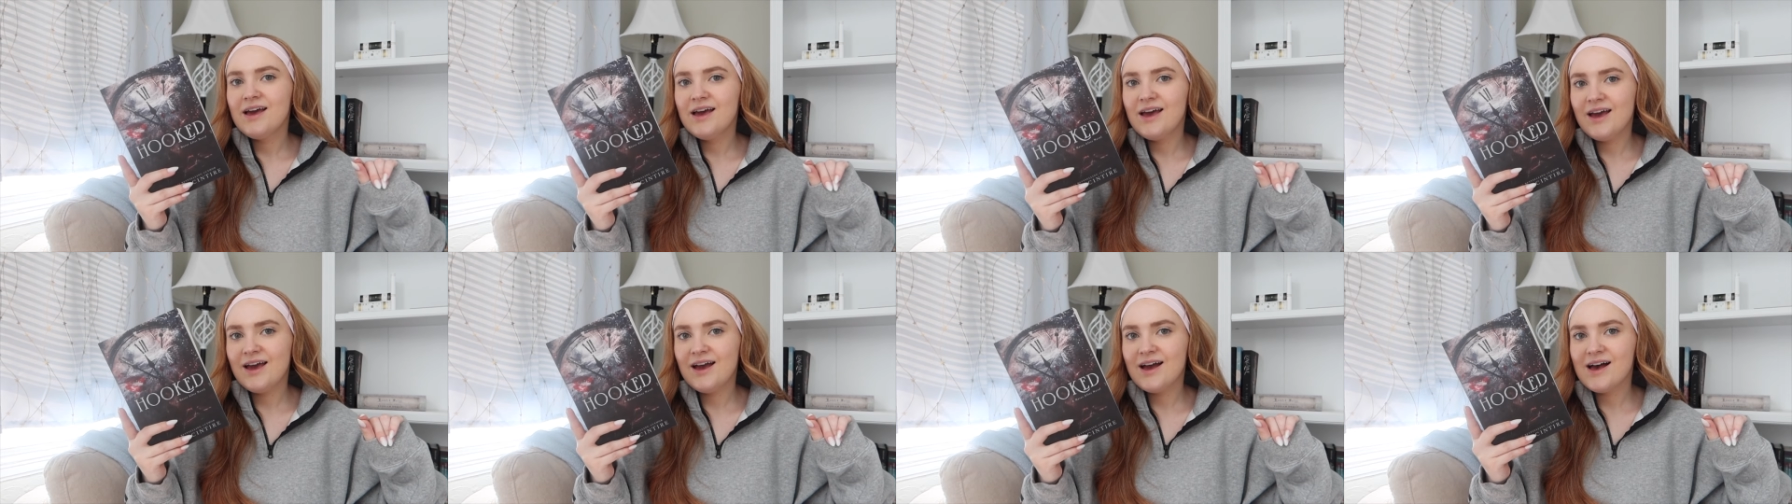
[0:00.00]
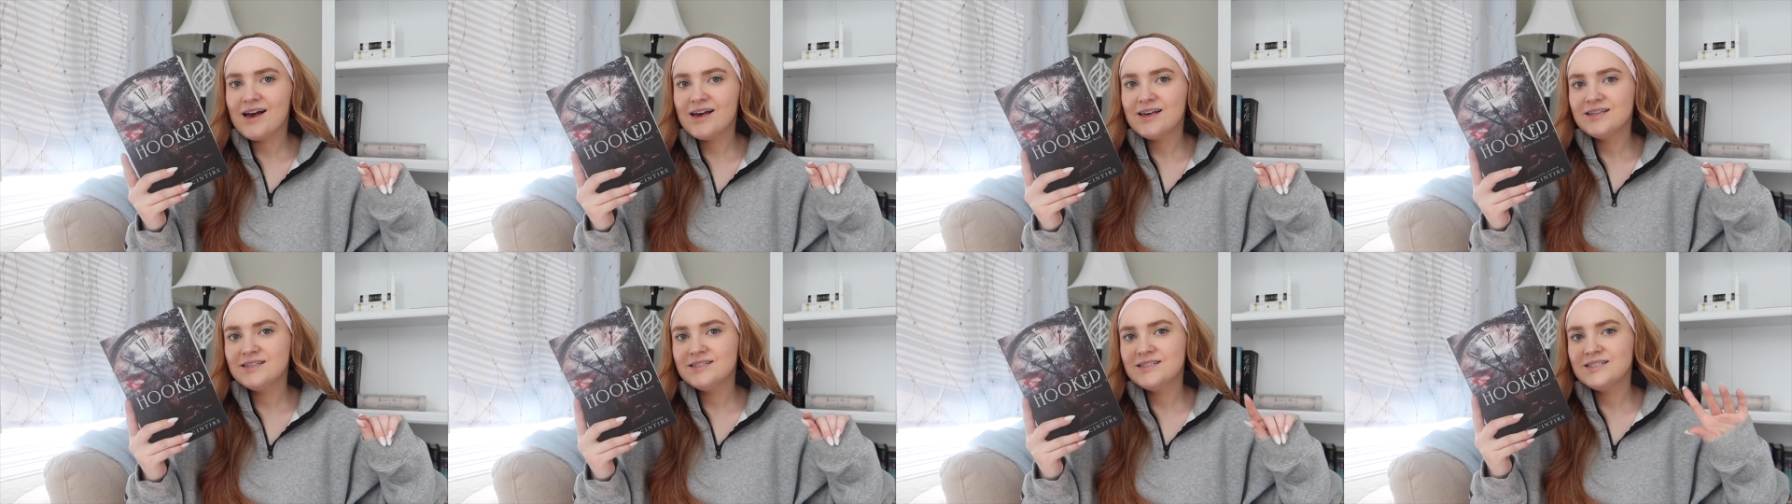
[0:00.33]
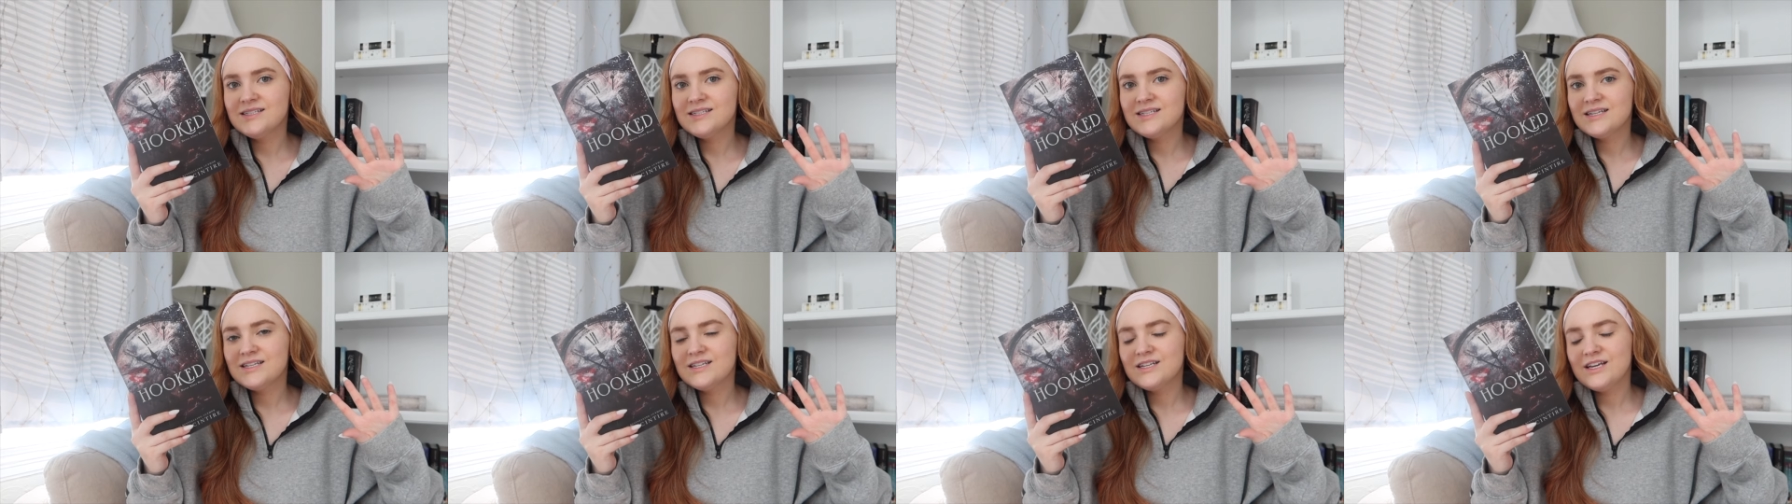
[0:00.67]

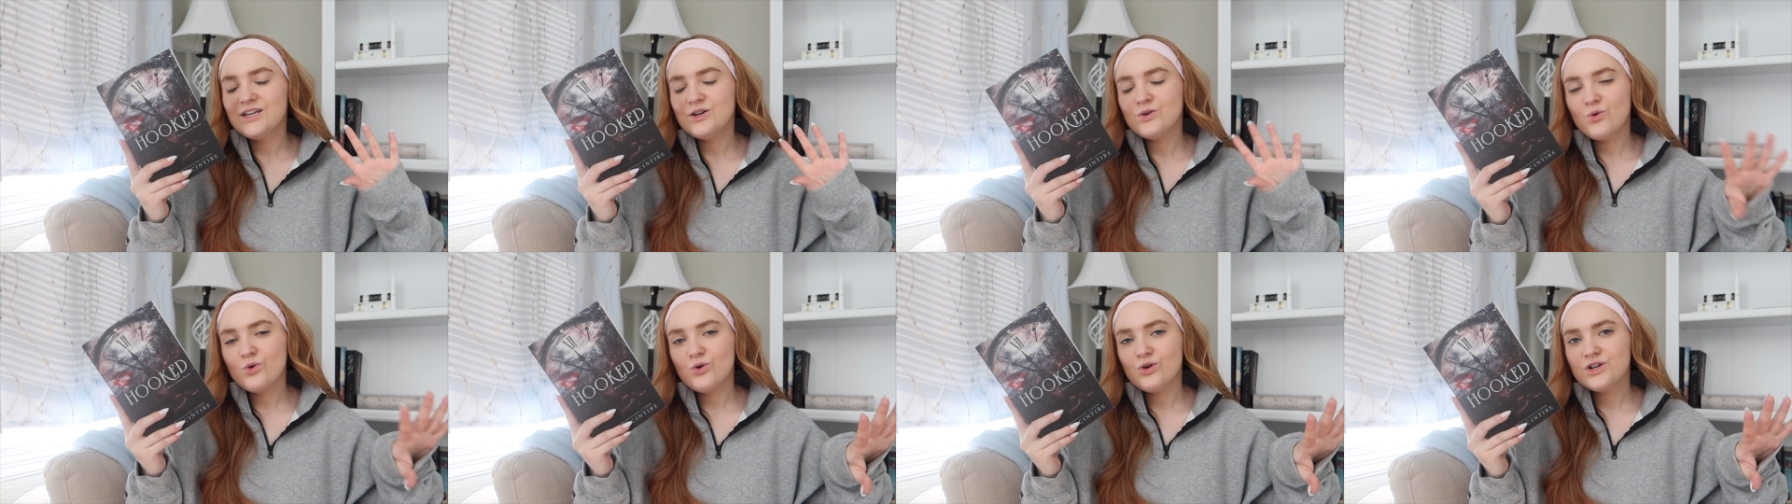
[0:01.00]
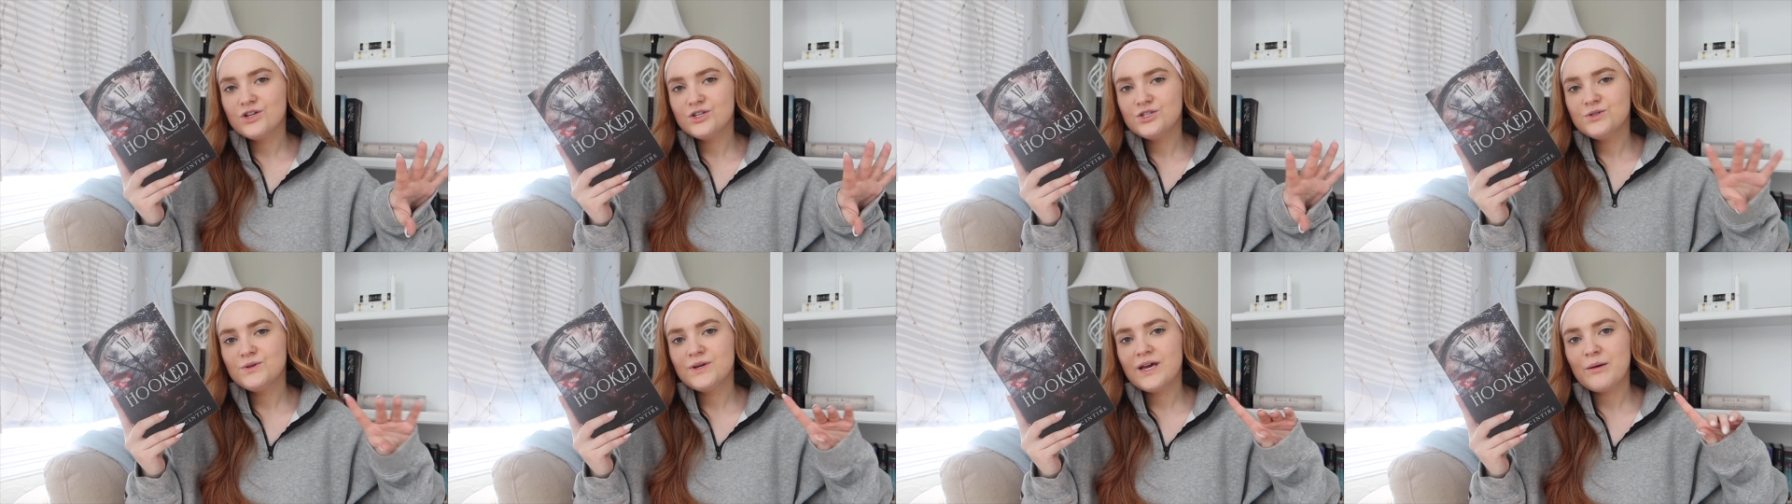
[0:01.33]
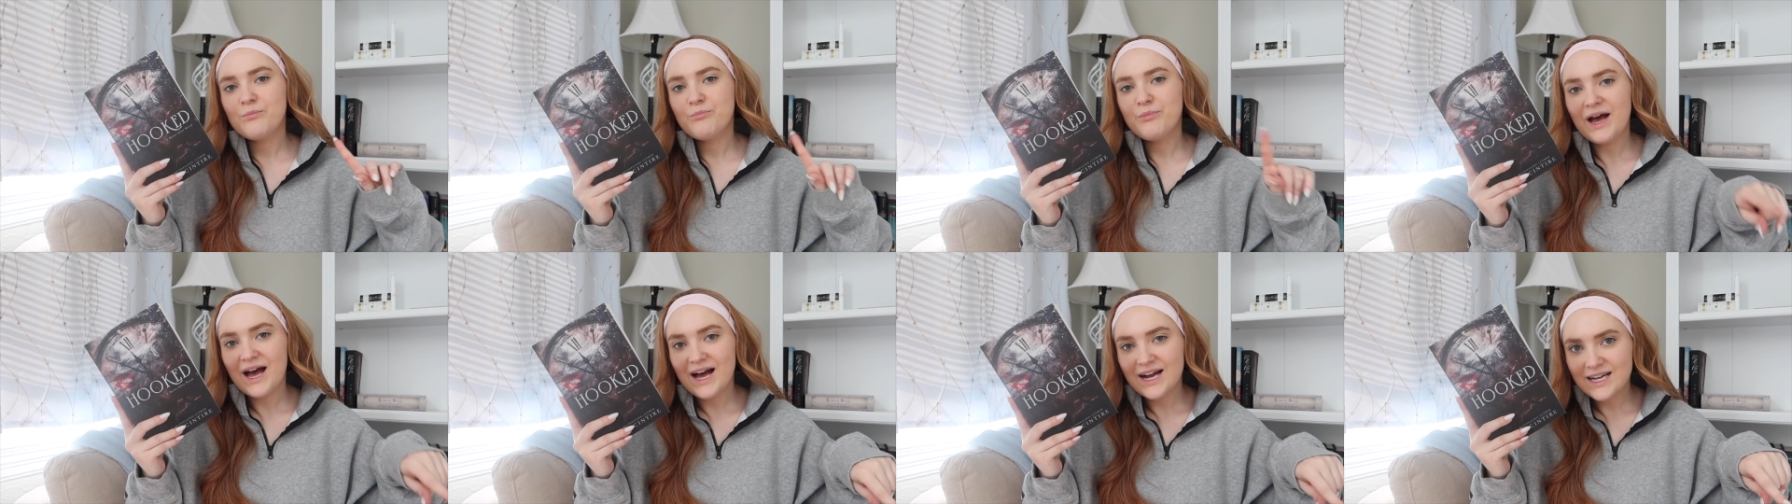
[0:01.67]
And in order to
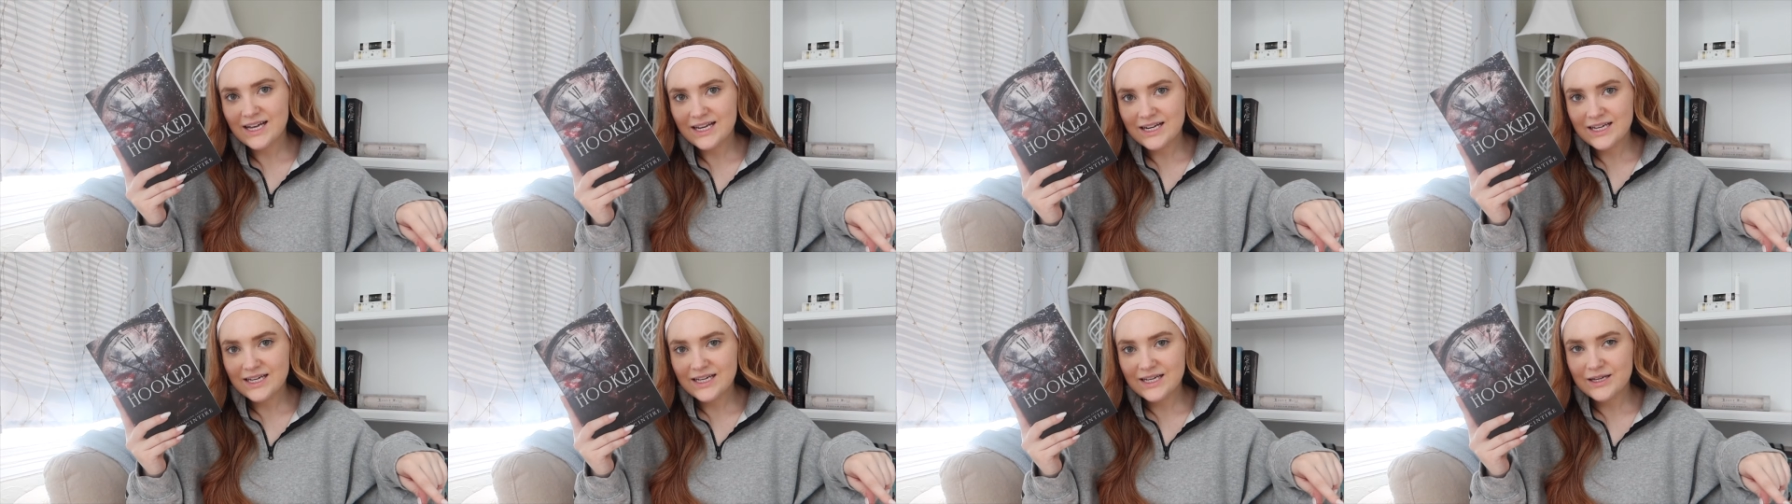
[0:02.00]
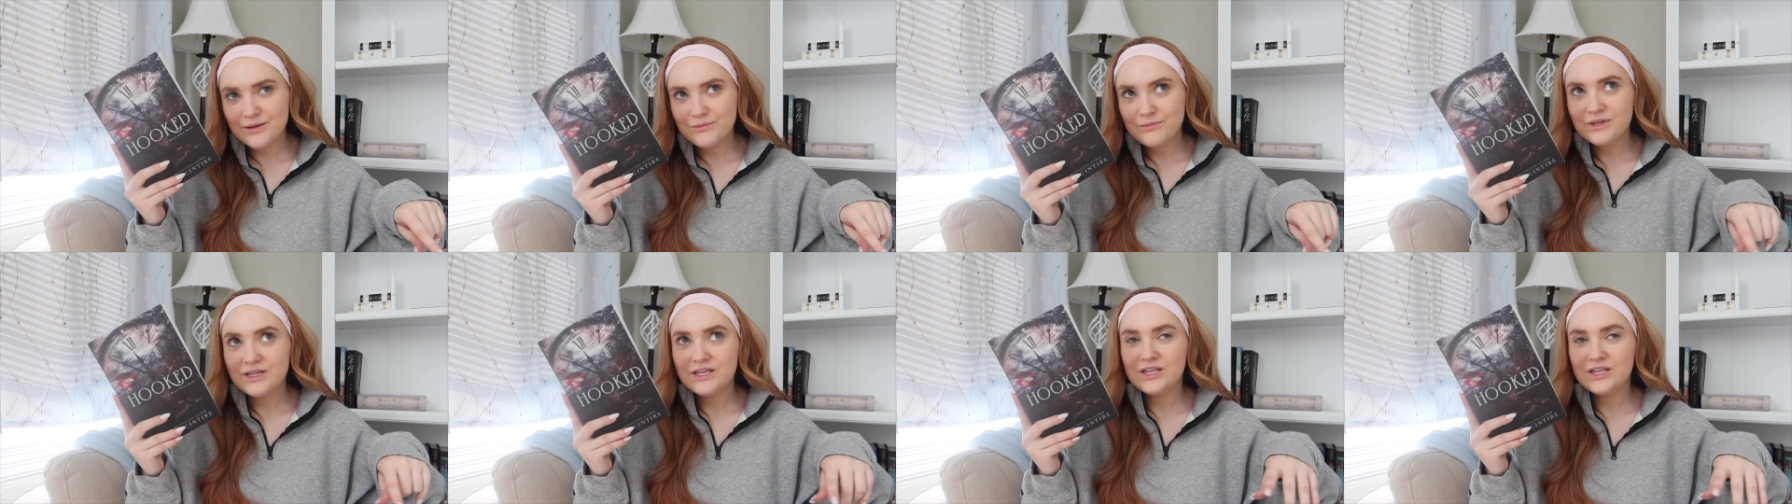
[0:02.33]
get back at him,